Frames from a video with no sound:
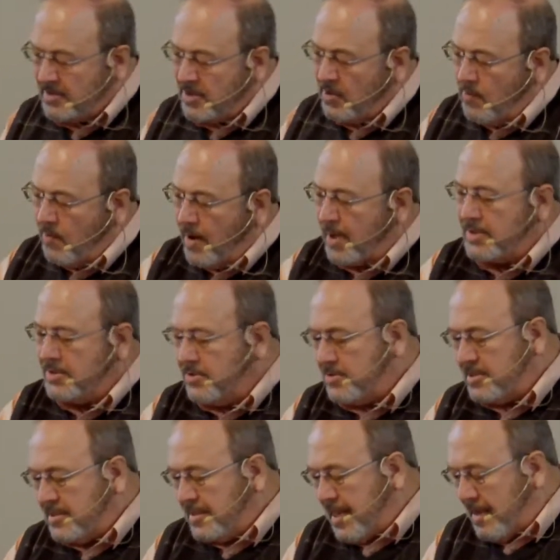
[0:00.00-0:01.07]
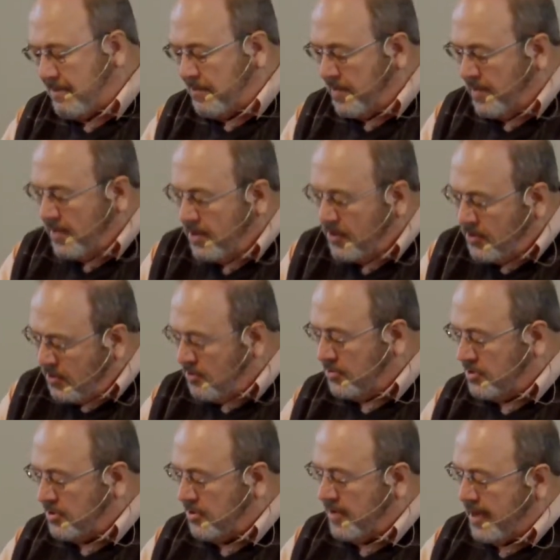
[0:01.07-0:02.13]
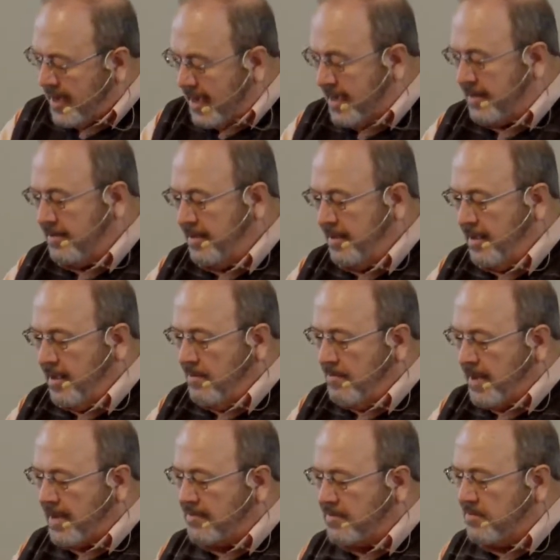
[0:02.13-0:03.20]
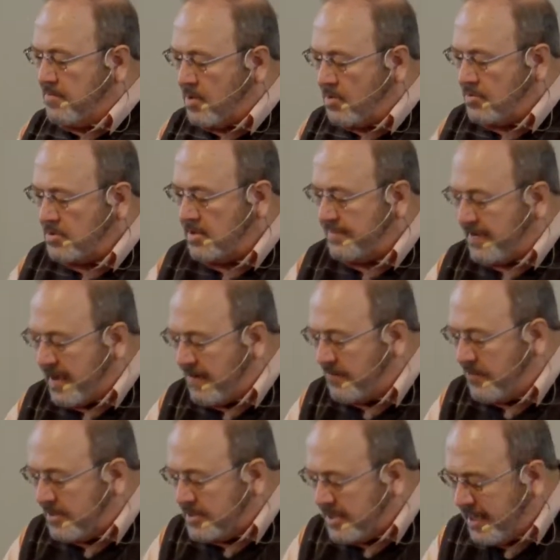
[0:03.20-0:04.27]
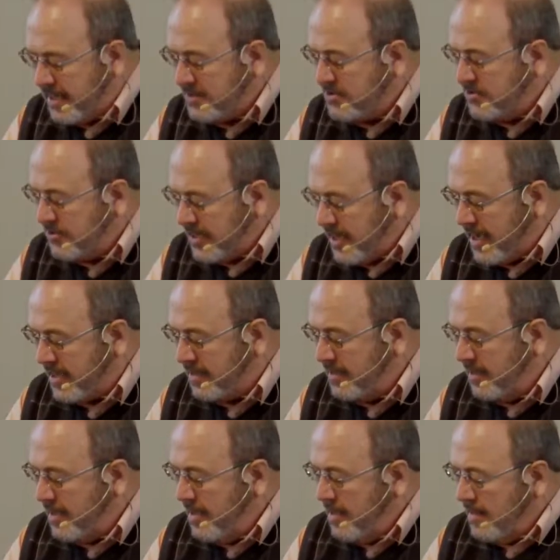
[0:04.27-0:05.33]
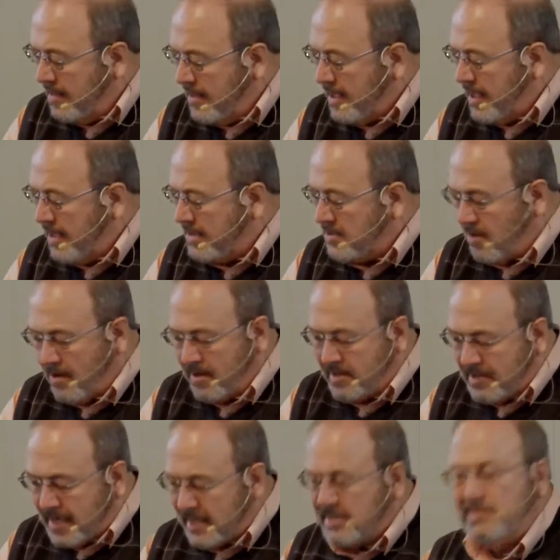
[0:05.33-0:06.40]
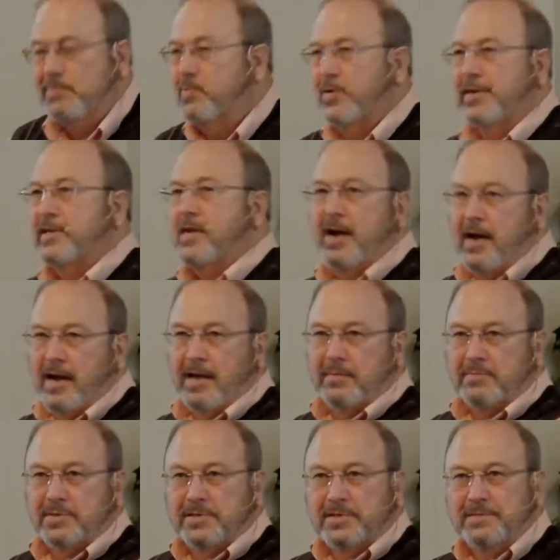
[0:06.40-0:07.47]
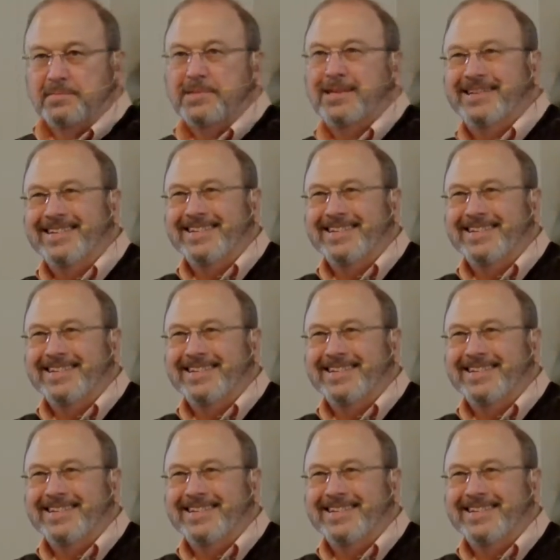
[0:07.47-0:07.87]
So watch your step, use your head, make the most of every chance you get. These are desperate times.